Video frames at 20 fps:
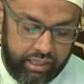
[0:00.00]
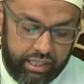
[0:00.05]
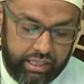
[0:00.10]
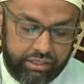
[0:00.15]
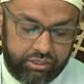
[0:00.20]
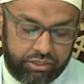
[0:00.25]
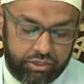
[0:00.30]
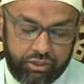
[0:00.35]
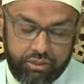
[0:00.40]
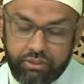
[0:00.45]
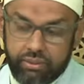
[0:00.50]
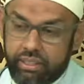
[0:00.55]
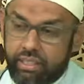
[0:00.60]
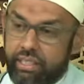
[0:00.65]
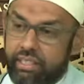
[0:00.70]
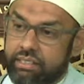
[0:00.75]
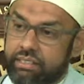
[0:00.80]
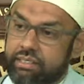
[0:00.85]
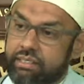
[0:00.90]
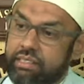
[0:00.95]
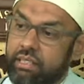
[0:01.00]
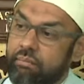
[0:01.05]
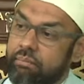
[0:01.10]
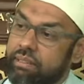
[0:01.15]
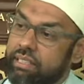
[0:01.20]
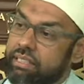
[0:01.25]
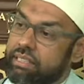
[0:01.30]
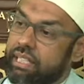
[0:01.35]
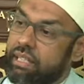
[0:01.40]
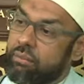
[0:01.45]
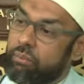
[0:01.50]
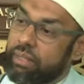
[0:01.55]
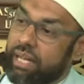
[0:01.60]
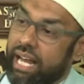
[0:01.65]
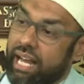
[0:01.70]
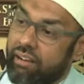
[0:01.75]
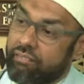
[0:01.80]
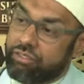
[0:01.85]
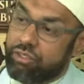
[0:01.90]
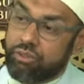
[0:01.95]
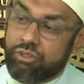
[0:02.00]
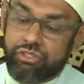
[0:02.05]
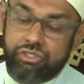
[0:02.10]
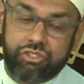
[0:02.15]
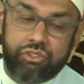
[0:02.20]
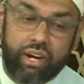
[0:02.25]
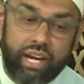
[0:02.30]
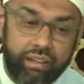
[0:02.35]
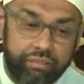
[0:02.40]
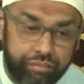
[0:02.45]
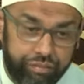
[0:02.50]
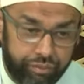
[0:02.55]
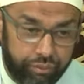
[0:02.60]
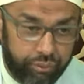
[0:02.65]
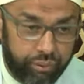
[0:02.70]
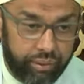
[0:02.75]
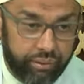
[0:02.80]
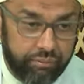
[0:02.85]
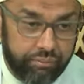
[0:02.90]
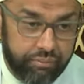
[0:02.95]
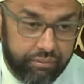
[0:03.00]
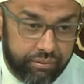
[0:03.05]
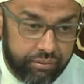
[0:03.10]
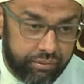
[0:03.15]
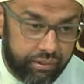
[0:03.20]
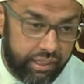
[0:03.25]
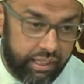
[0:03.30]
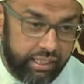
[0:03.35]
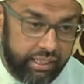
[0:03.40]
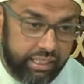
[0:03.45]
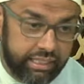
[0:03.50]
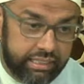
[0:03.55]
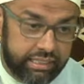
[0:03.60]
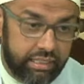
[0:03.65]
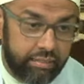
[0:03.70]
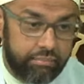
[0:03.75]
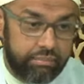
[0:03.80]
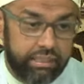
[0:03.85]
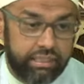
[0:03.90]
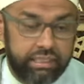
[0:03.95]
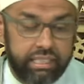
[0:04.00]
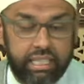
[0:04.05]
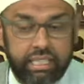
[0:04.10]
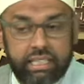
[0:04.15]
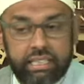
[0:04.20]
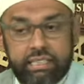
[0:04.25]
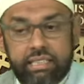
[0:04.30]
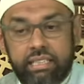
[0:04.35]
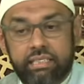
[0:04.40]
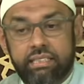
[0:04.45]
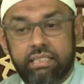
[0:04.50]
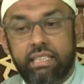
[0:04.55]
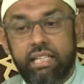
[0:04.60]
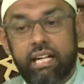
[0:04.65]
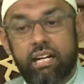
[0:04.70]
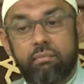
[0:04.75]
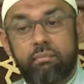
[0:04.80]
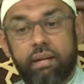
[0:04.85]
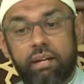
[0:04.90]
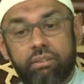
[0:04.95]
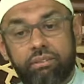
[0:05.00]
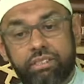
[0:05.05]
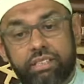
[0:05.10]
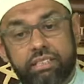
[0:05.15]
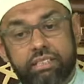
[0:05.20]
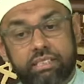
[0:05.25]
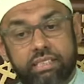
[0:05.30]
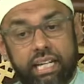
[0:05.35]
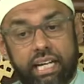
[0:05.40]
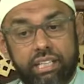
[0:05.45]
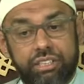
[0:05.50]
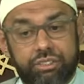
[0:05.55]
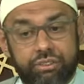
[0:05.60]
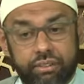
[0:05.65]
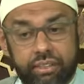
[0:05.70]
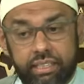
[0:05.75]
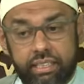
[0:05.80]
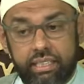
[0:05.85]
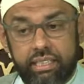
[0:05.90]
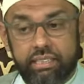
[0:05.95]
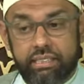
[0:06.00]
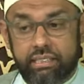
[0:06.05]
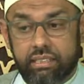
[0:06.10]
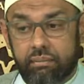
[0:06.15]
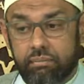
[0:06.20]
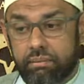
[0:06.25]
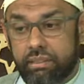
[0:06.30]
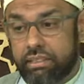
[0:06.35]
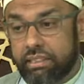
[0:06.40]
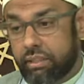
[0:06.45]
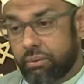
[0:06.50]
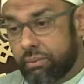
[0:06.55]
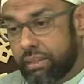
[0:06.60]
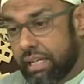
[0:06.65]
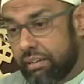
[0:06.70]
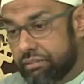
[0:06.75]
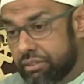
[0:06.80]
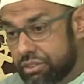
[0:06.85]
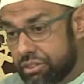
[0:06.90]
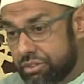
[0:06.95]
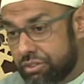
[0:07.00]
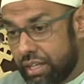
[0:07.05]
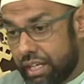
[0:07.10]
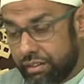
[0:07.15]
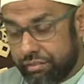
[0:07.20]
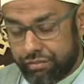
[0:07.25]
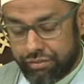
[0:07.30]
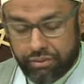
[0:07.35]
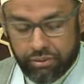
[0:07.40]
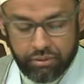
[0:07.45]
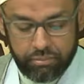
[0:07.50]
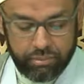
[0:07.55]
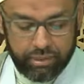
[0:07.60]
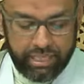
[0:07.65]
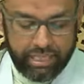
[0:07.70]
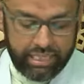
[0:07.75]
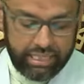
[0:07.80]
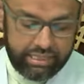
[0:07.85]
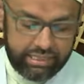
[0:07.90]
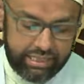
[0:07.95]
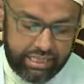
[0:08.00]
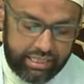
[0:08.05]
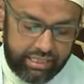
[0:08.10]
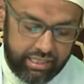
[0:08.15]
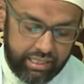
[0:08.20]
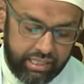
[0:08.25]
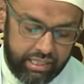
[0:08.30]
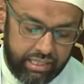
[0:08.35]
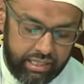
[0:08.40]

And so it's something that we have to strive for, right? It's something that it doesn't come out just naturally. It's something that we have to strive for. But like I said,